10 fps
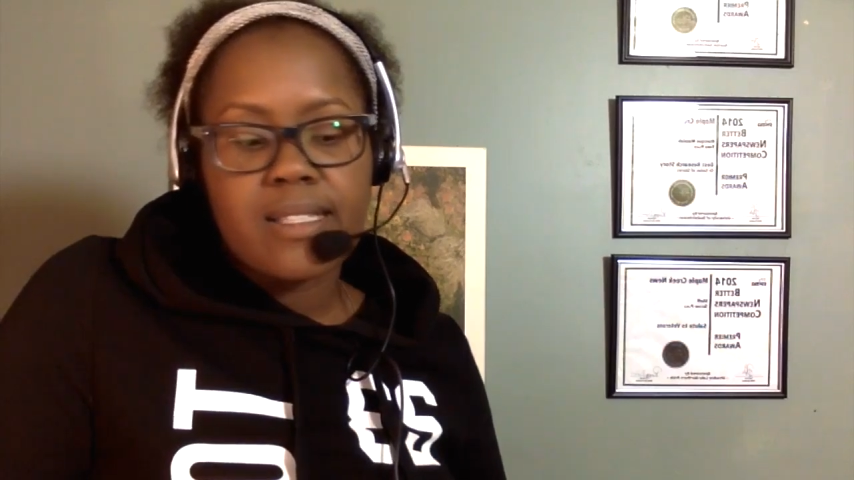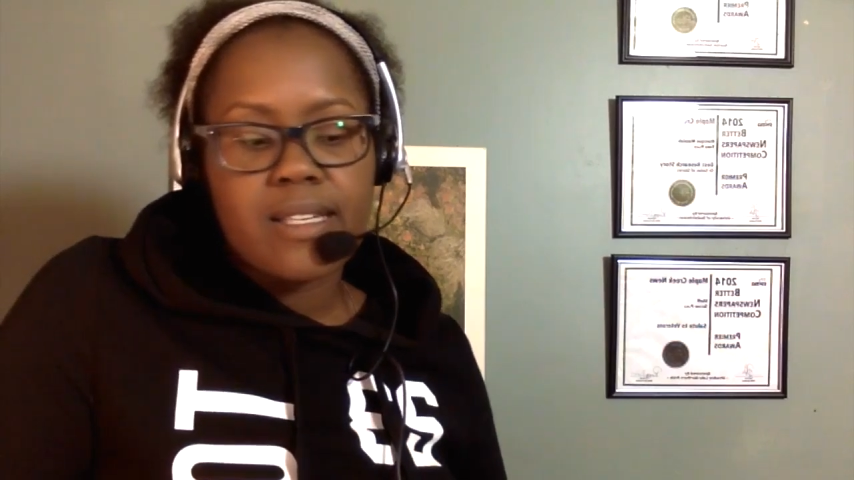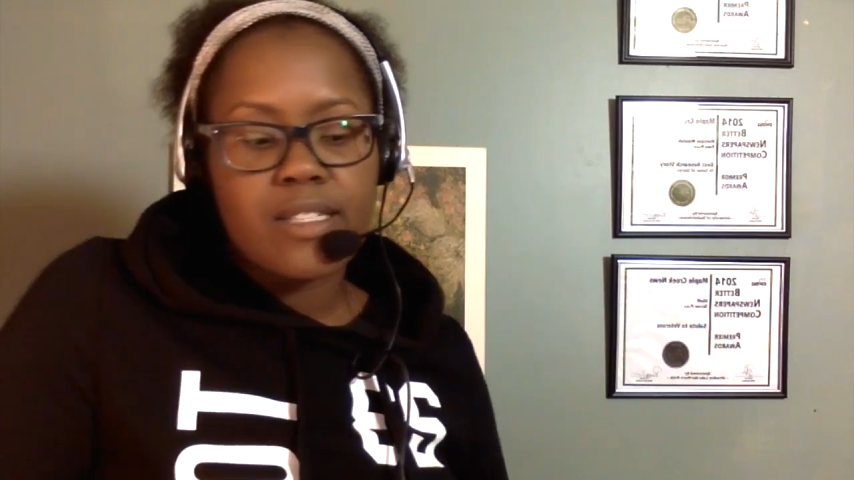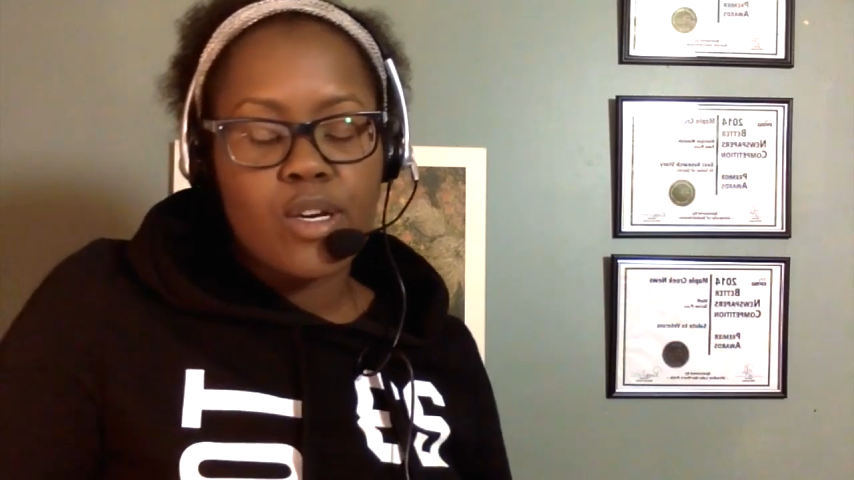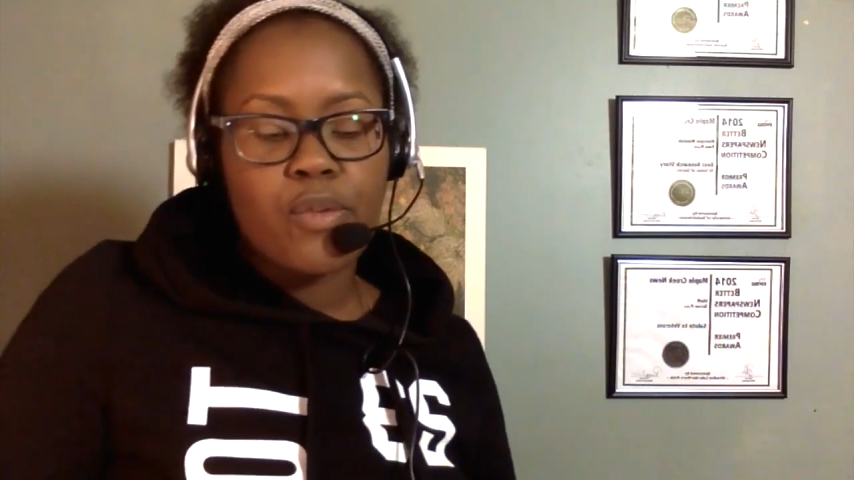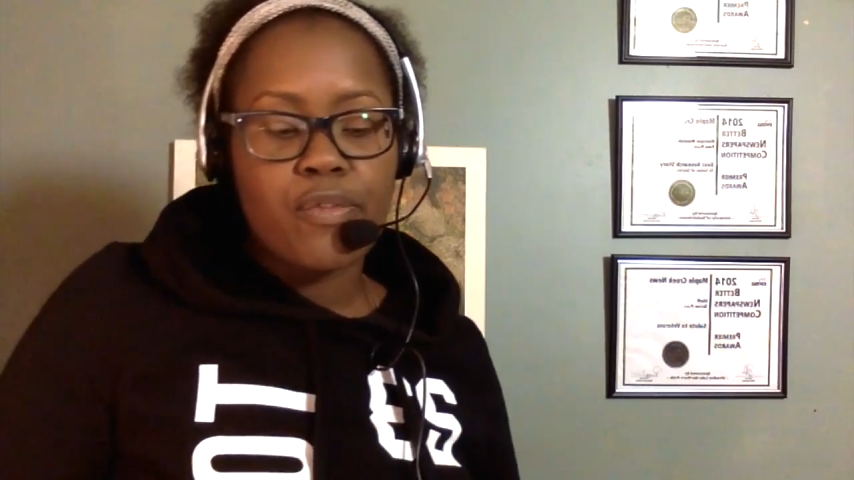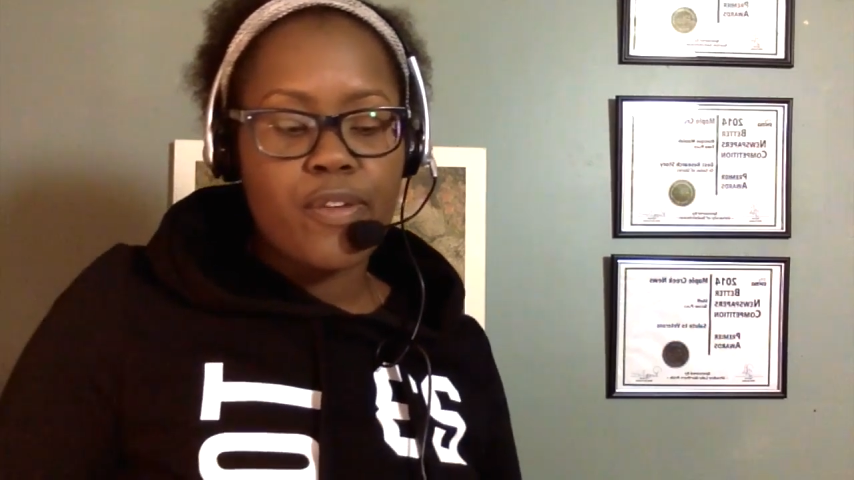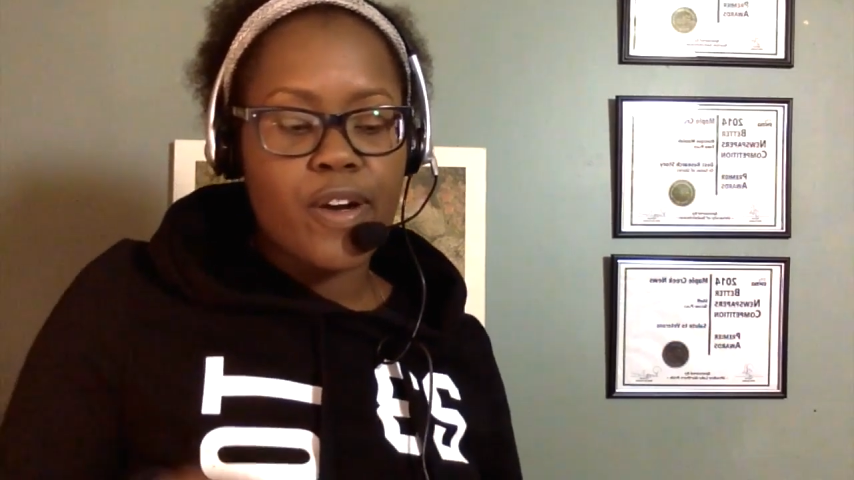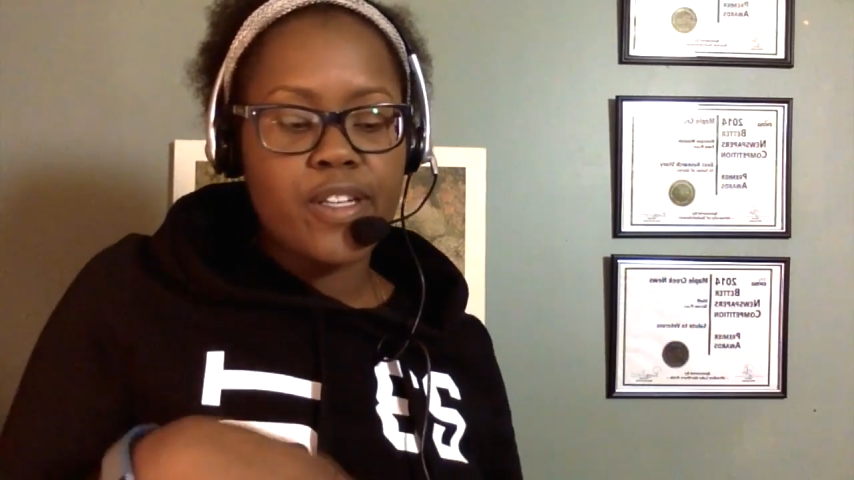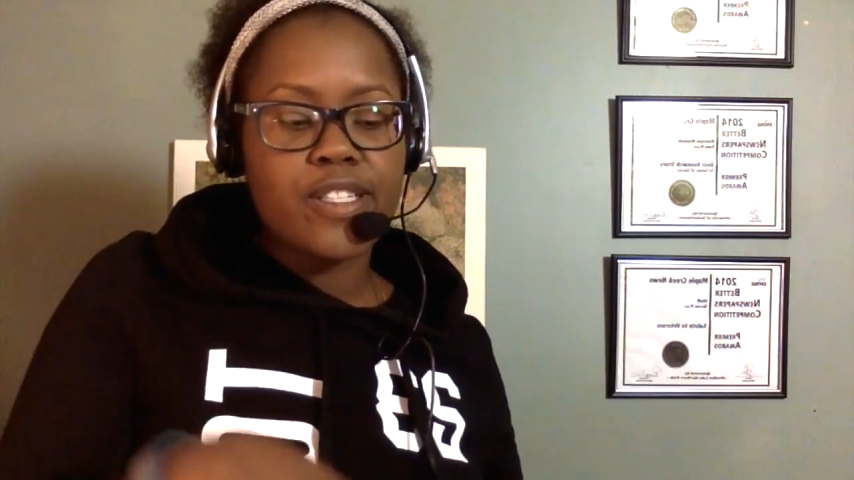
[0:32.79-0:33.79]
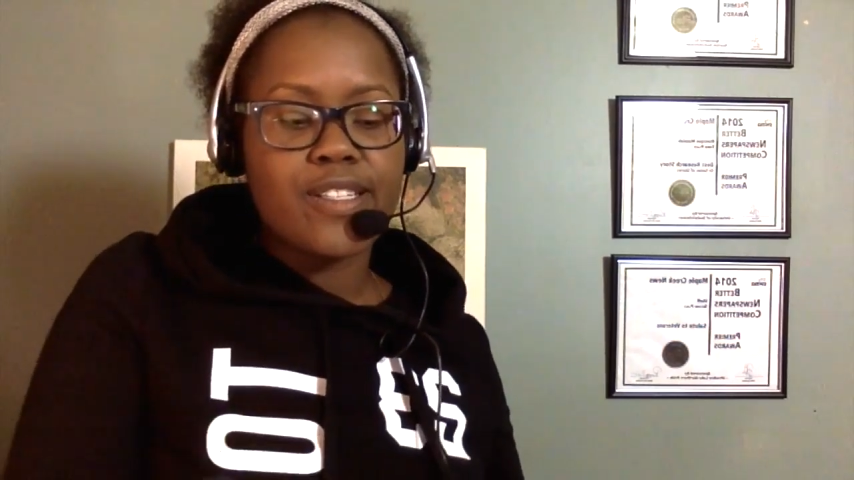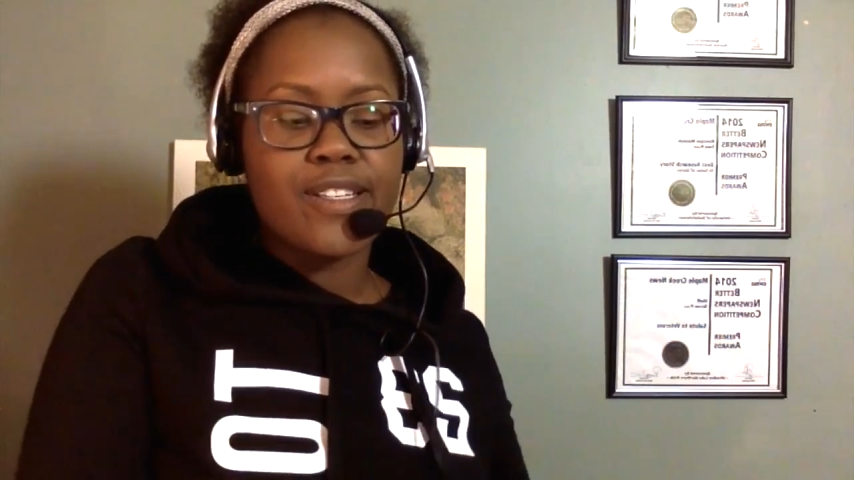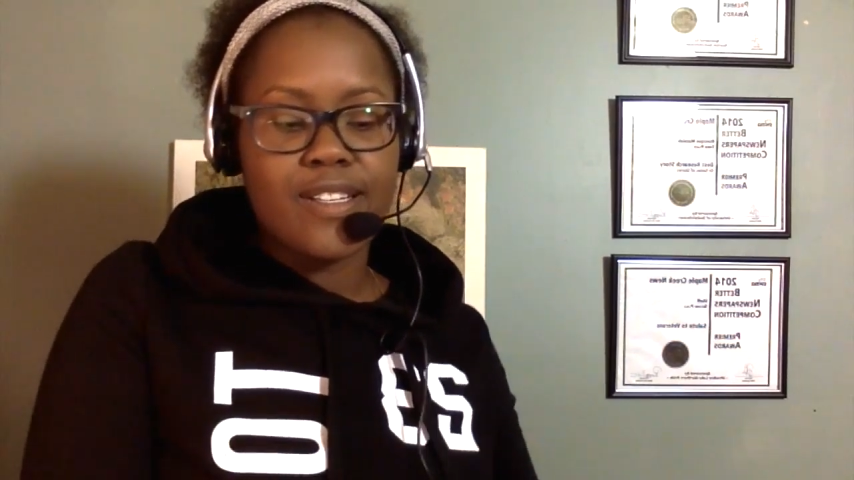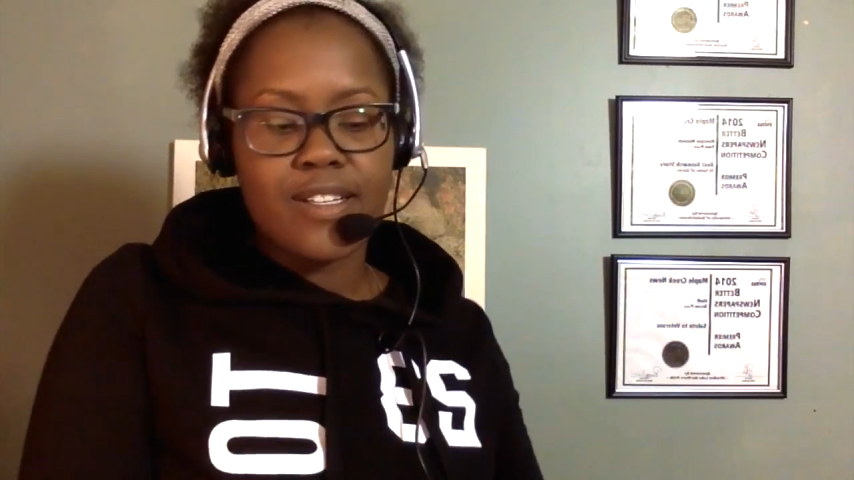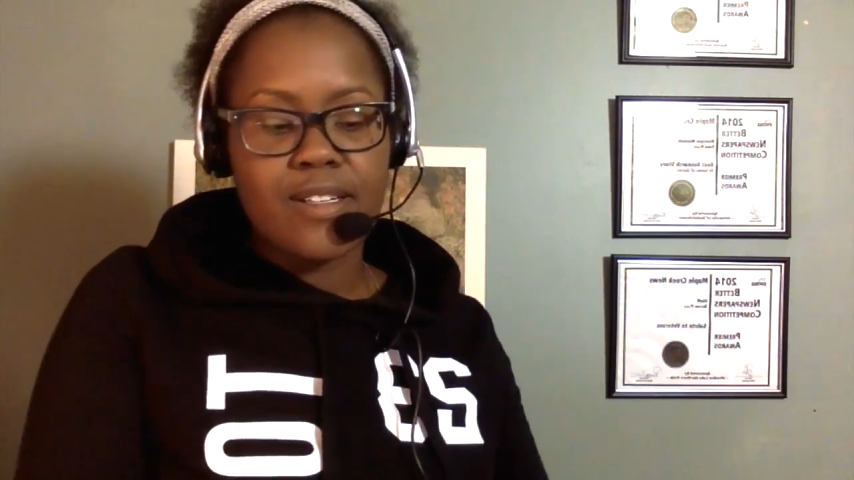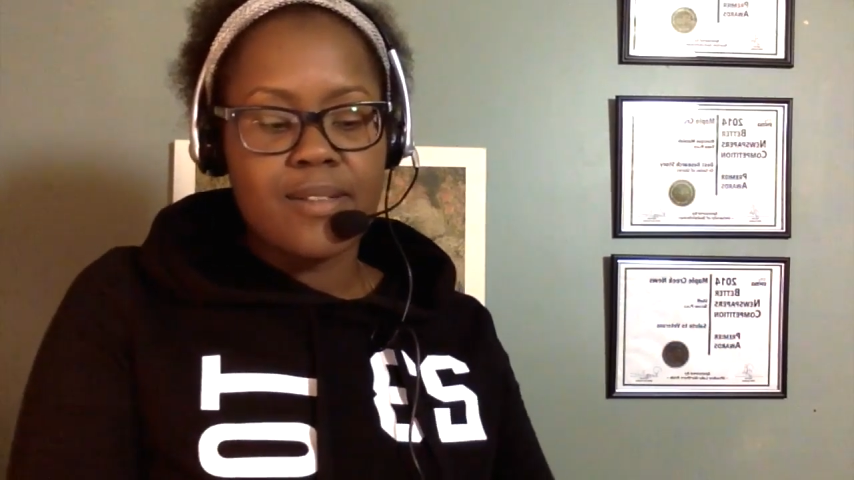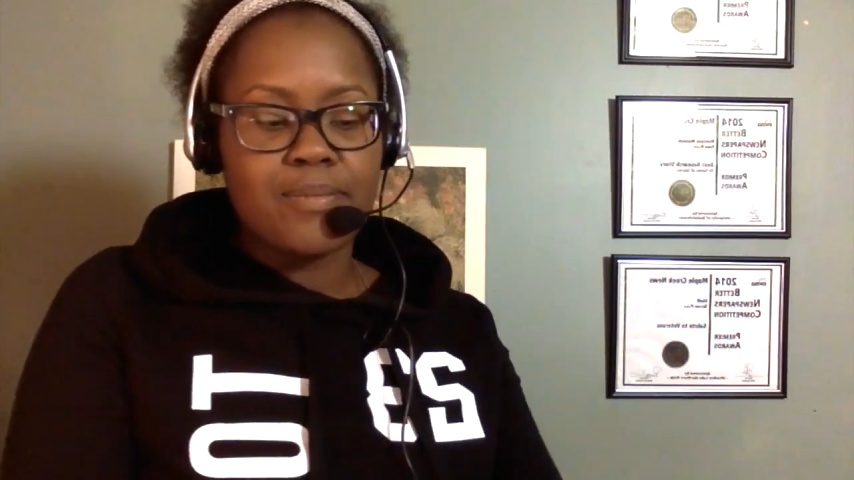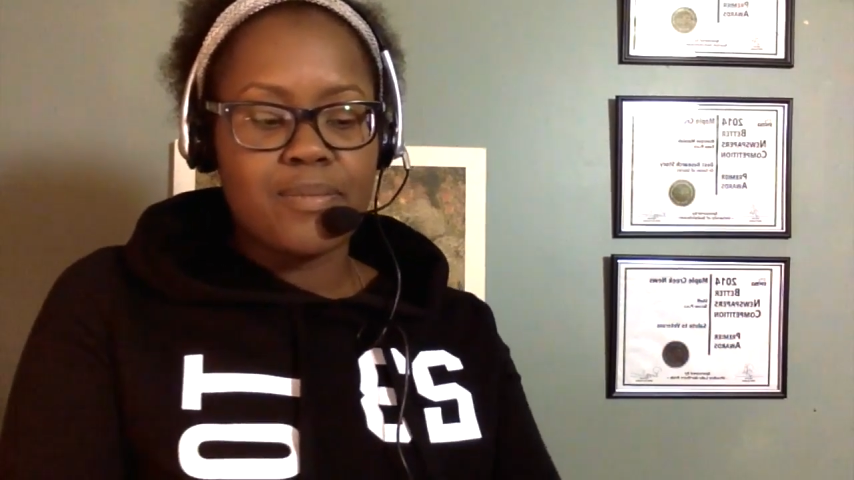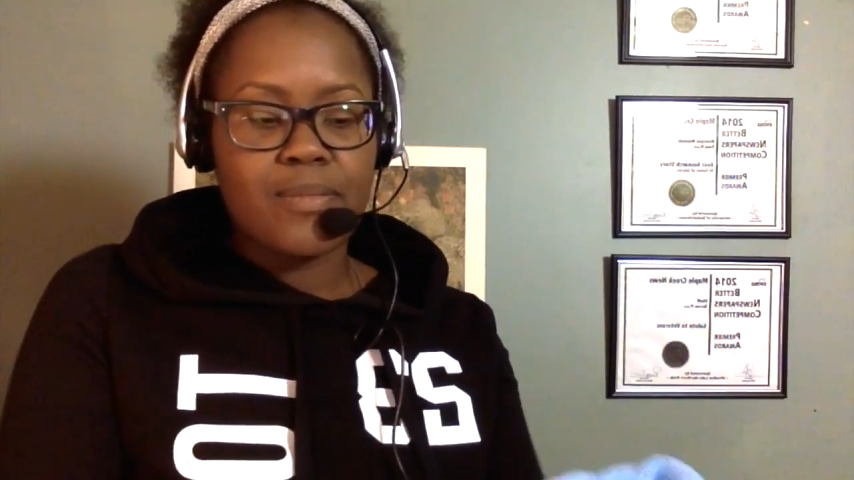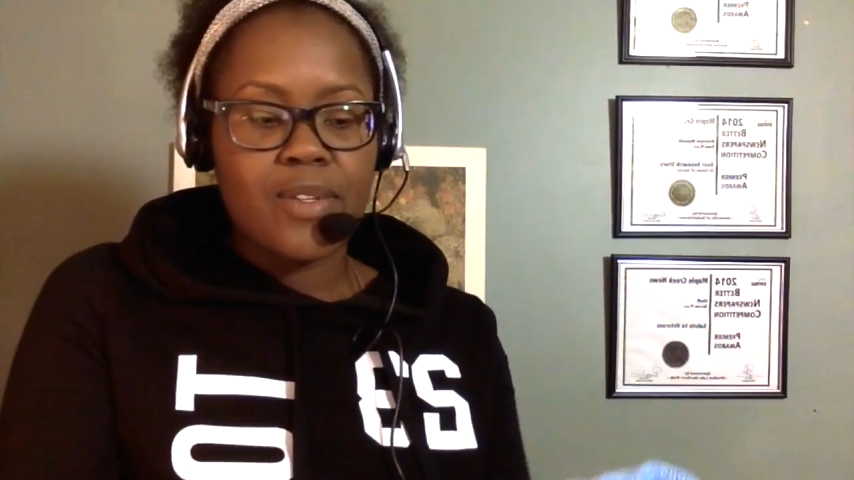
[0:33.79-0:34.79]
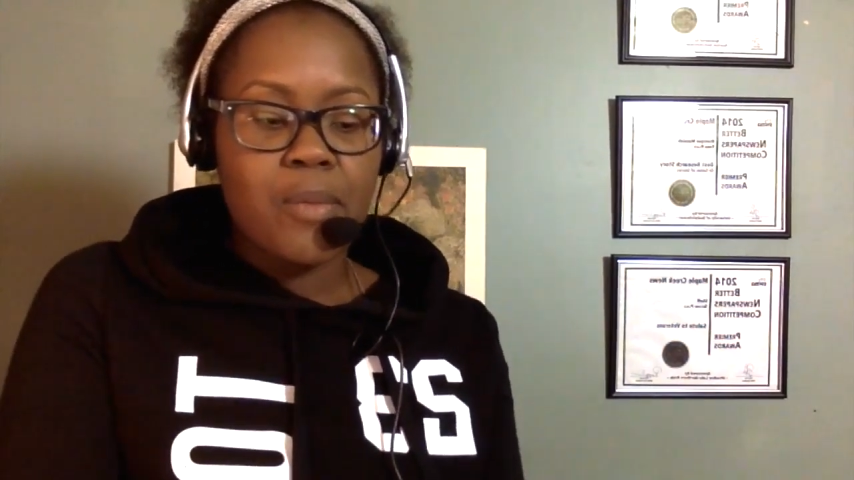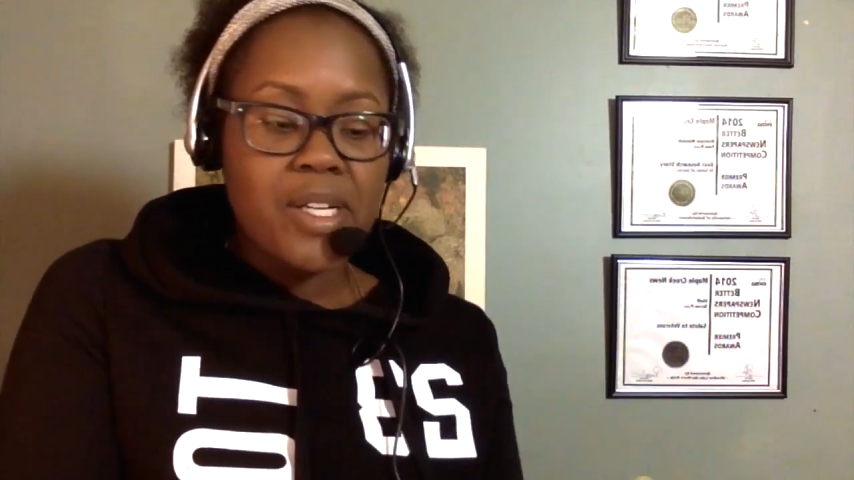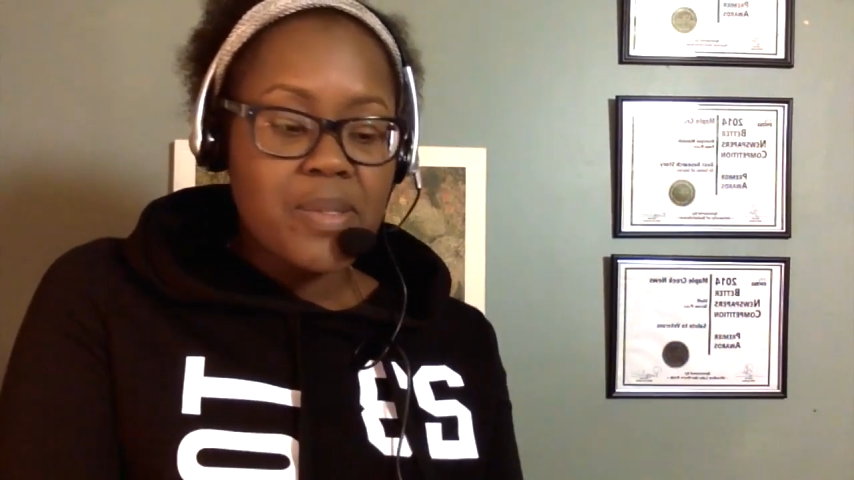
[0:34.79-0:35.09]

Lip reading: So first, what